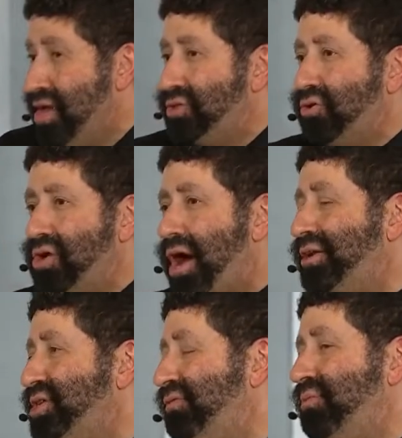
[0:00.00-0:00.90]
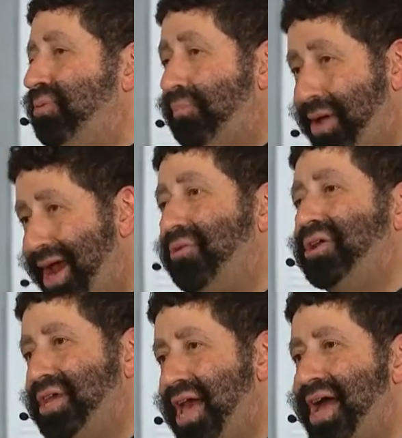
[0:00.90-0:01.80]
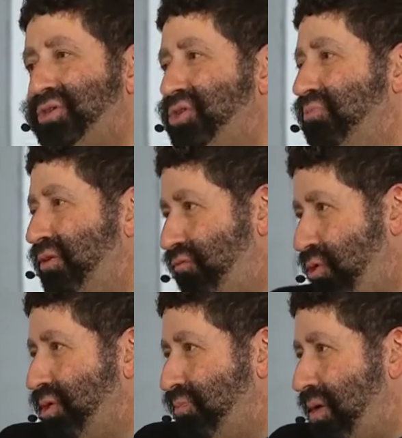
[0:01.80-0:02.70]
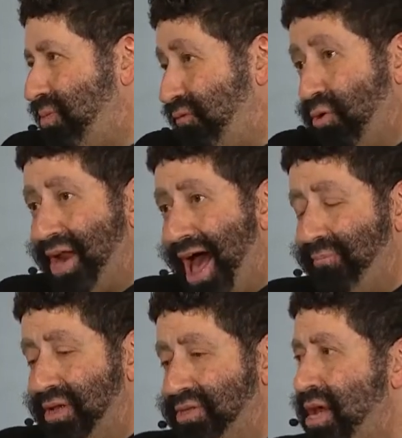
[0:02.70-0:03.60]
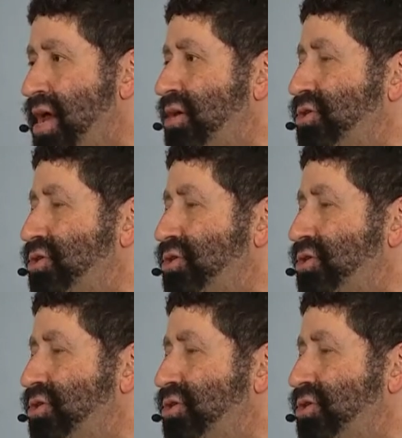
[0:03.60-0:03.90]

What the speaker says: So God is even preparing the answer before it happens.